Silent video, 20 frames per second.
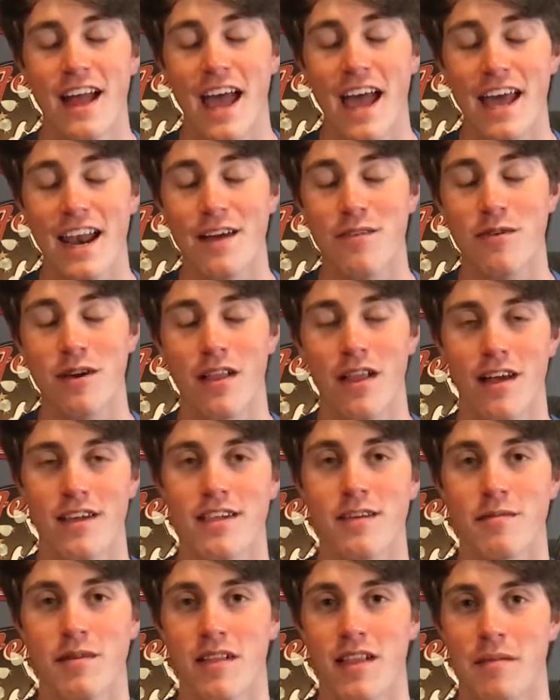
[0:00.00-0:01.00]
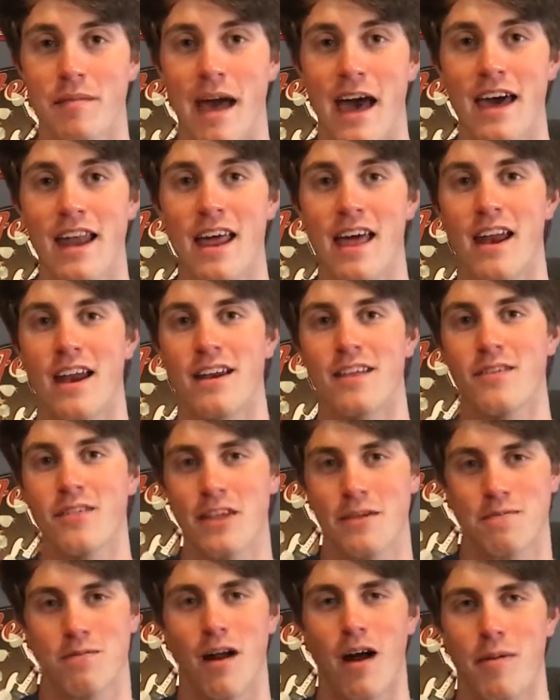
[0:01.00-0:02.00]
and I realized I'm really bad at it. So
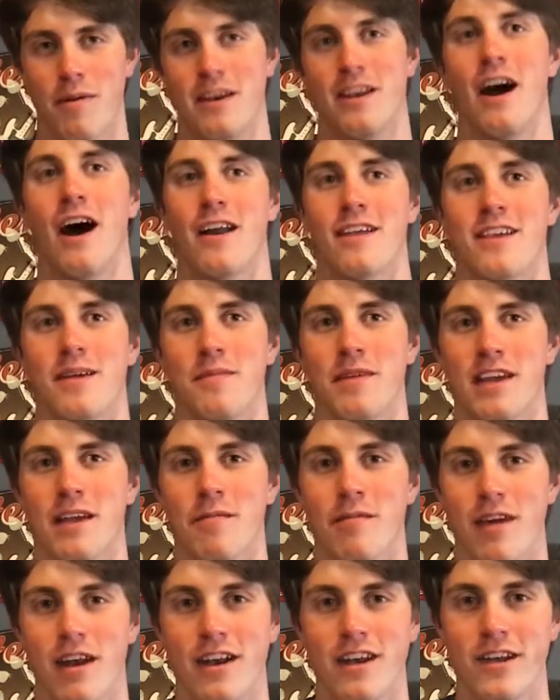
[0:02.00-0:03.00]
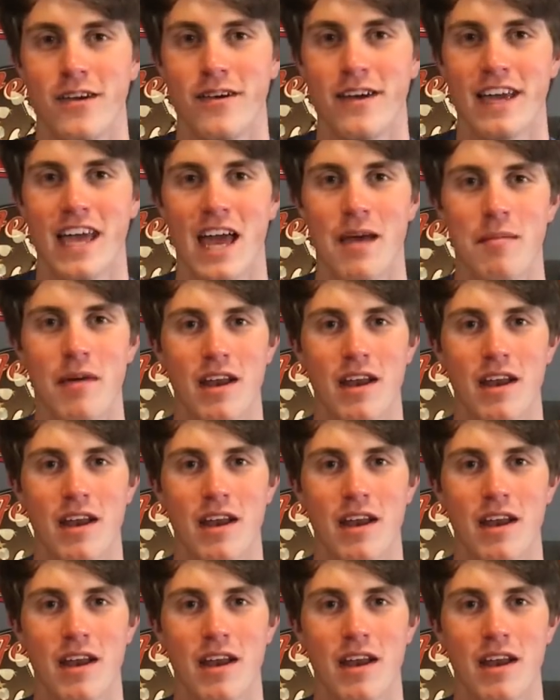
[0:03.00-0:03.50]
that's probably not something I'm going to do again,